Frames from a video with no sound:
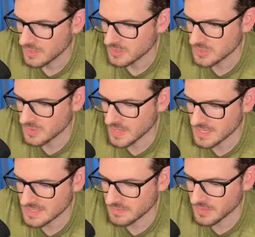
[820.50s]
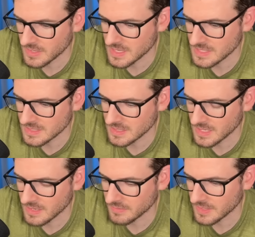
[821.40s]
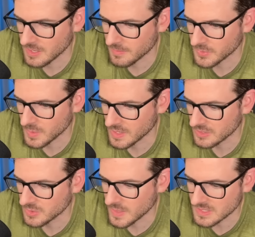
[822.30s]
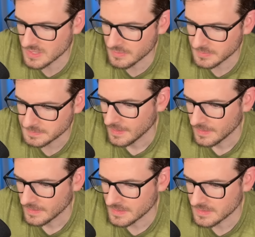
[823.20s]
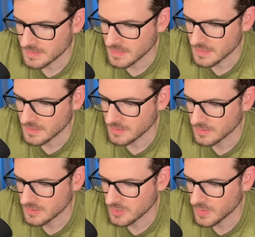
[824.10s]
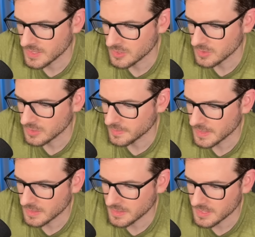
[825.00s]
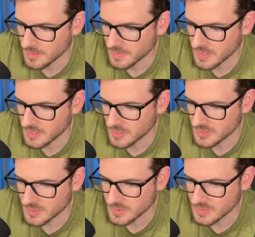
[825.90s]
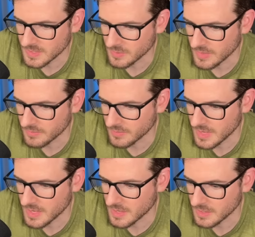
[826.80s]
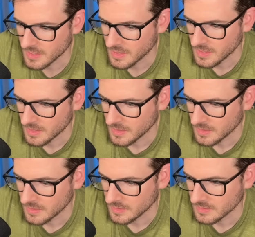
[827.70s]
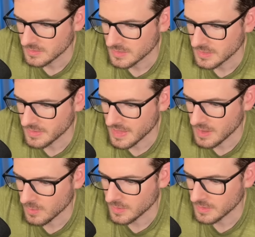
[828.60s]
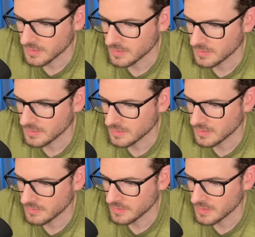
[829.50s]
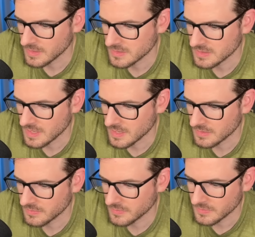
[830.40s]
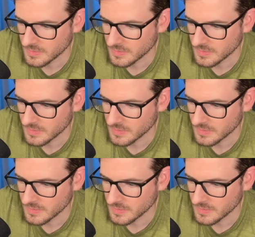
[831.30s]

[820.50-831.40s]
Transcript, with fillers: so that it's very easy kind of like come through here and tweak stuff. Let's see, let's go ahead and do a little bit of cleanup here. So I don't have red. Get rid of that one, get rid of this stuff.